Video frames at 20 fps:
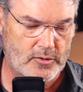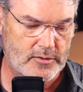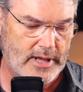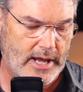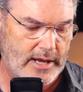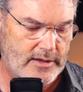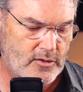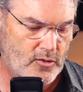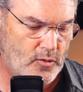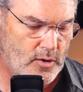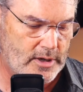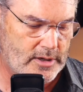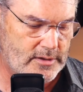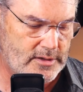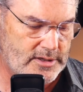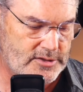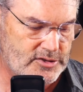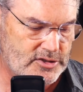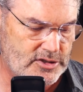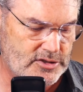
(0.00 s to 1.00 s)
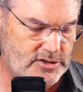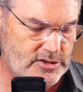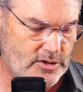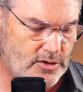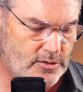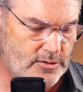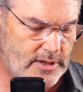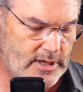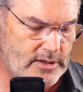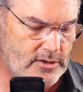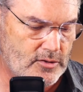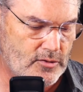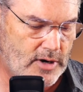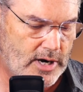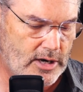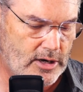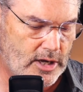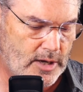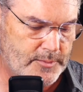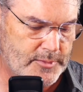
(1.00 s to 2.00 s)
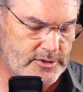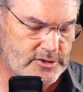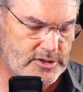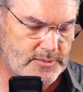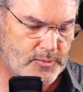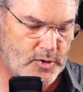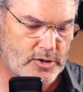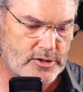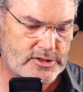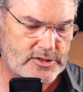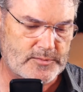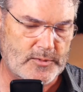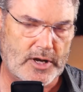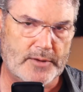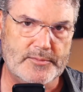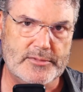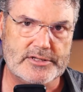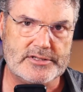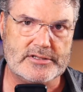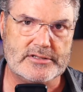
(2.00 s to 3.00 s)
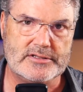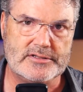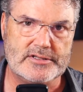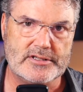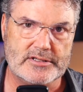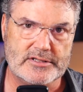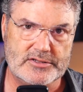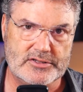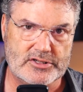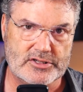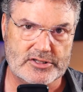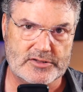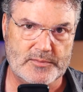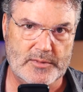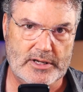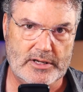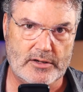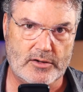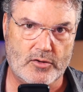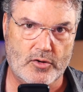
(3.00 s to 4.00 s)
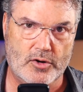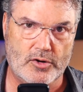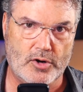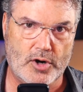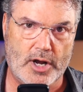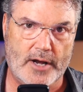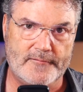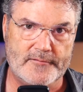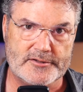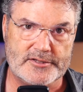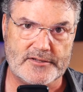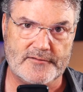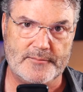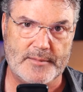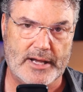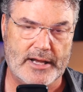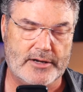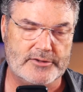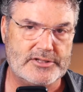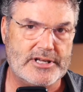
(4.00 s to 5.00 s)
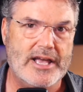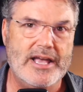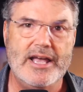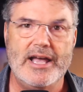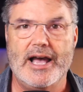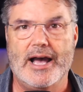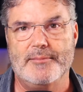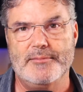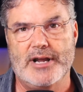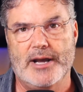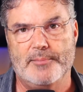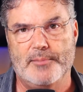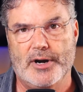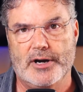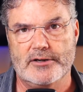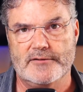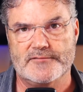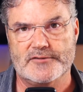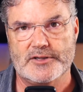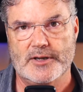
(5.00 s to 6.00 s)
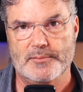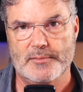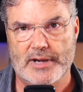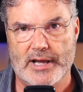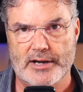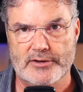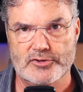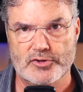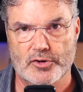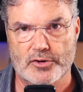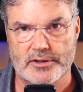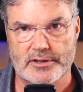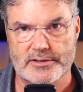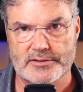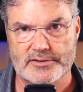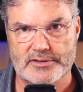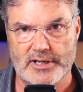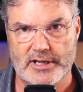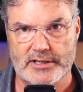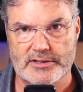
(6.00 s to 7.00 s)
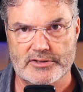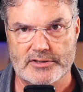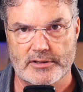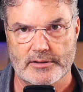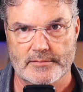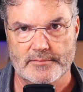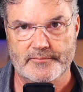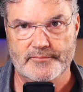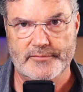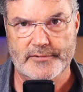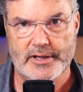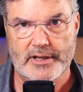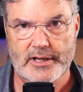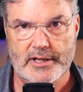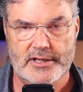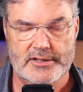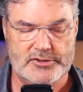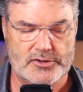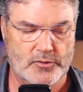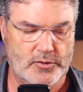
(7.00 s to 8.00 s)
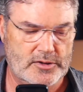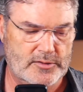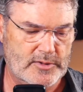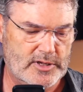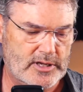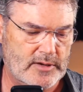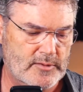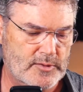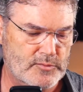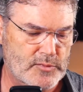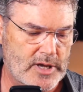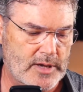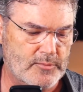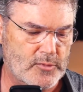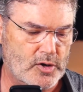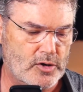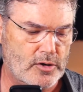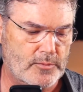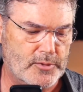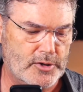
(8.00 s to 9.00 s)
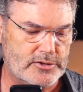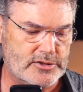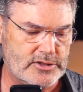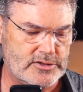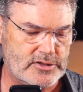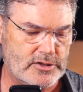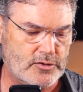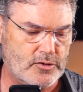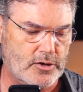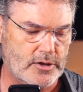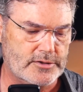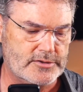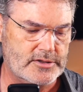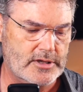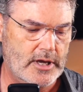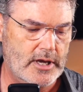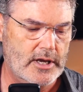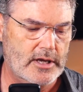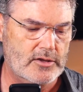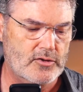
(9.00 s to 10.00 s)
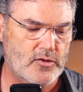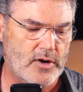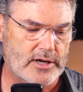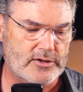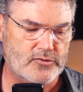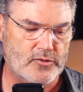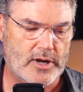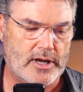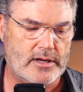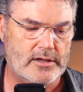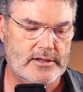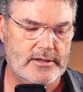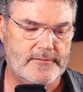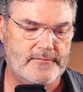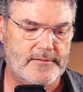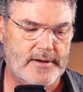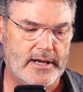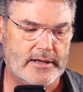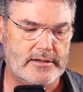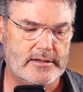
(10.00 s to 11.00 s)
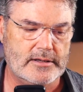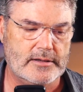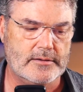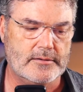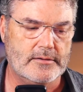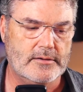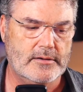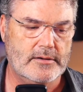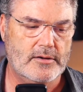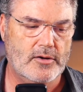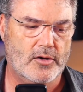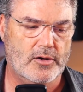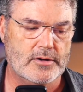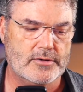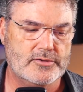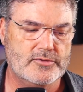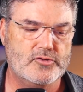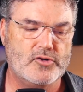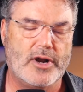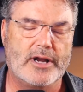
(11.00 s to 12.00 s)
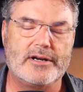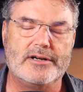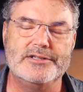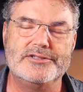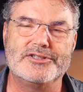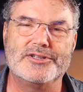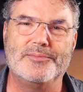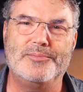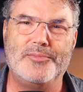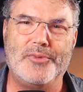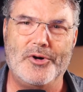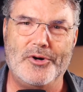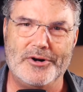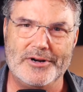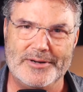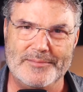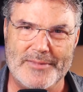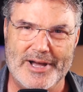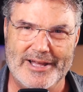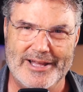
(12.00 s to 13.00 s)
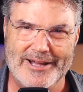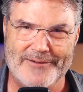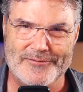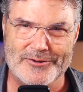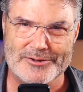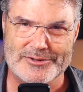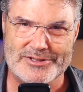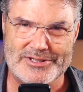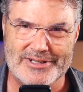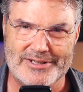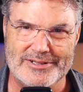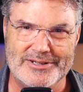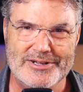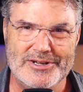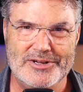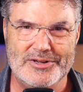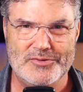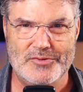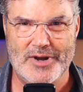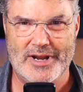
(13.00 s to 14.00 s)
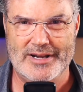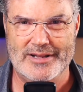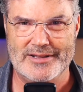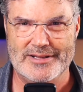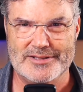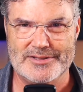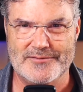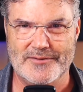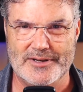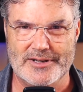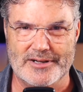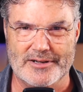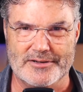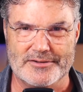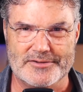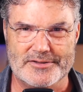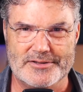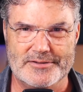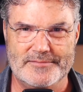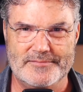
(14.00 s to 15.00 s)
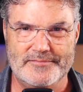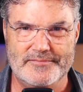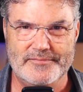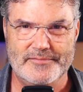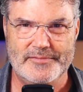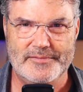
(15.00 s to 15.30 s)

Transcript: With either one of these, just know that you are helping support a small business. It is just me in a corner office of my house. I'm not part of some large organization. So when you become a member or purchase a course, you are directly affecting or directly supporting my efforts in creating these videos.